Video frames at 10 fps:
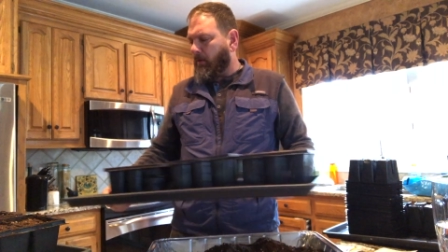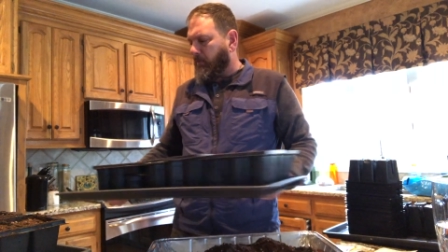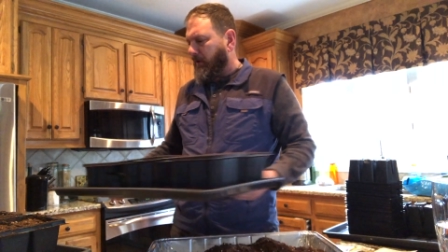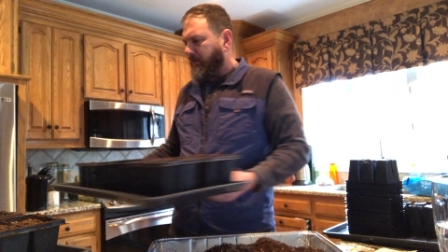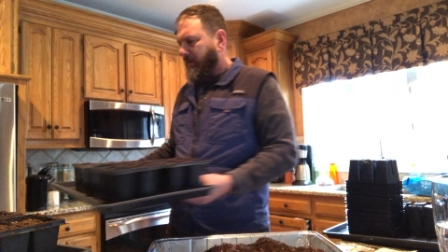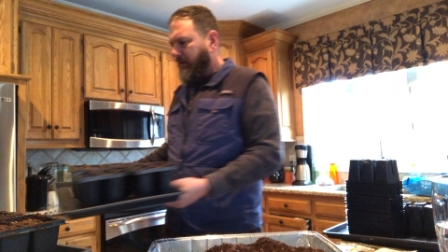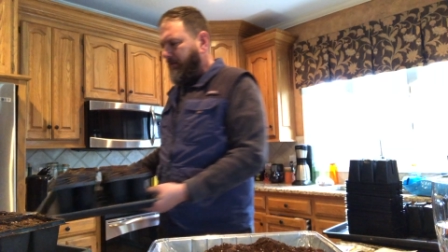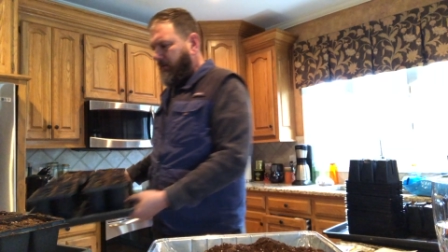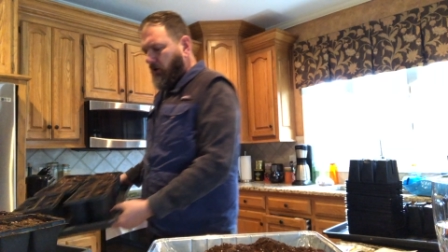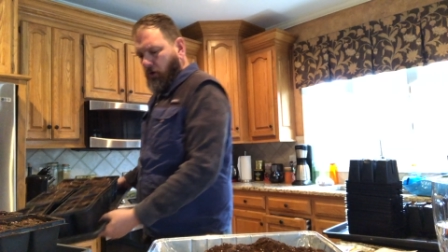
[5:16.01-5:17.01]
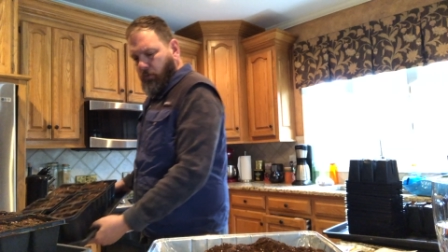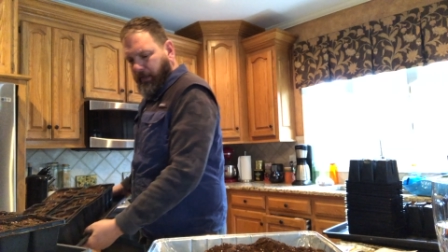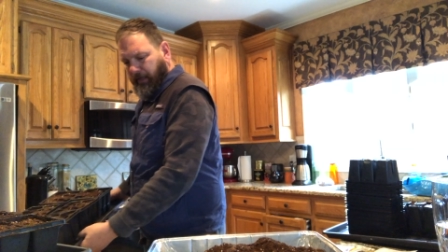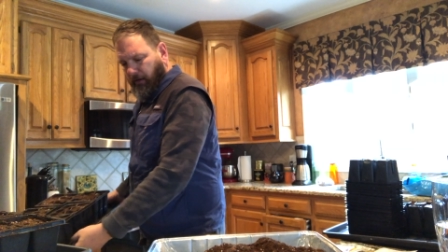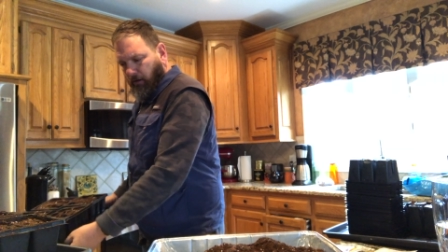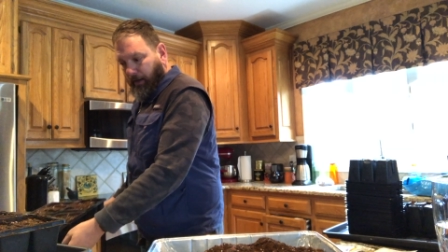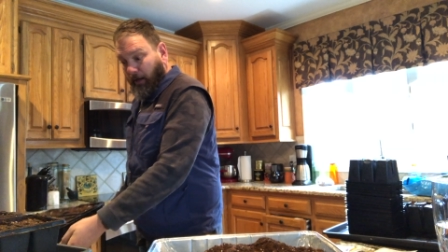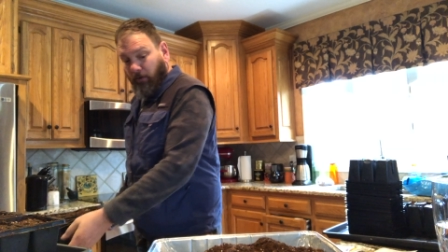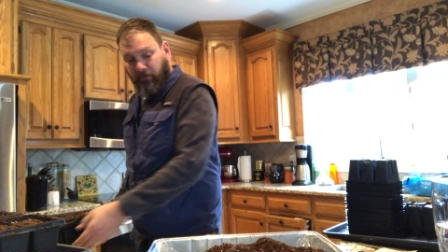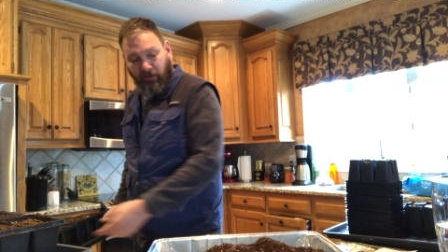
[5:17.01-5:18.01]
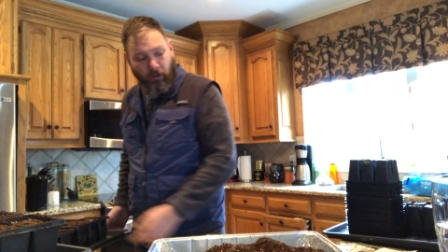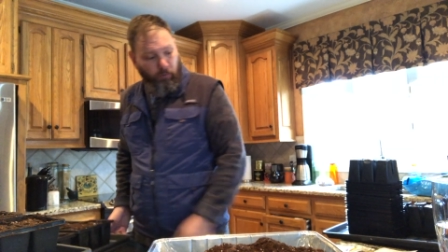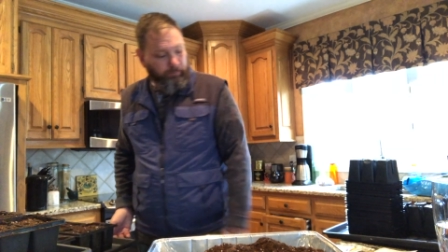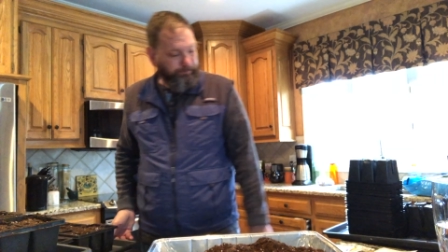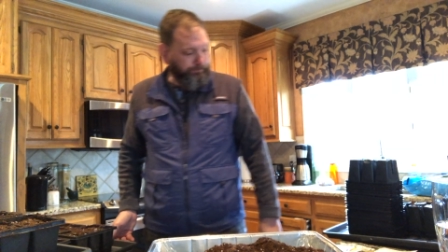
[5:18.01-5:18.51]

But let's get going here. I also